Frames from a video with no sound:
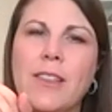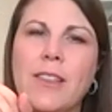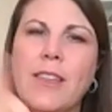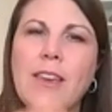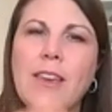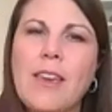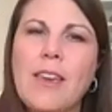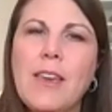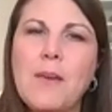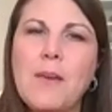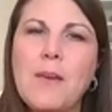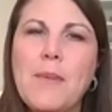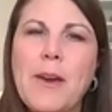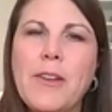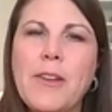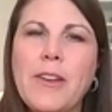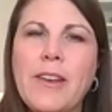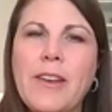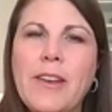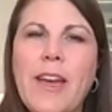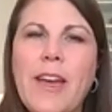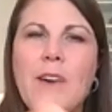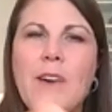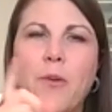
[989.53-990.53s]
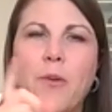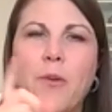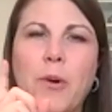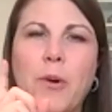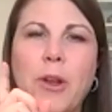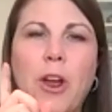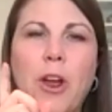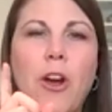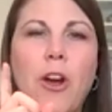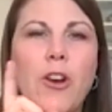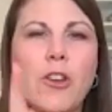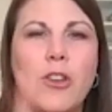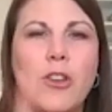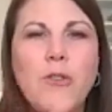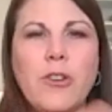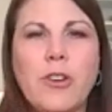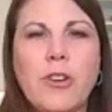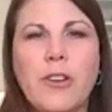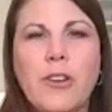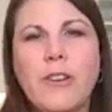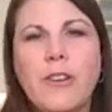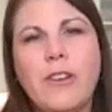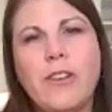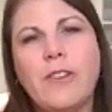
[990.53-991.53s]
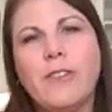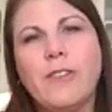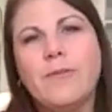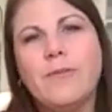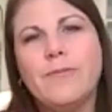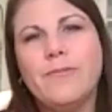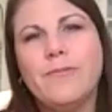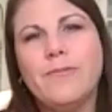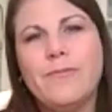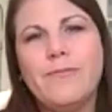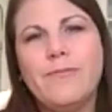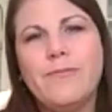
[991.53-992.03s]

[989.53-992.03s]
thinking about it now, what are you going to do?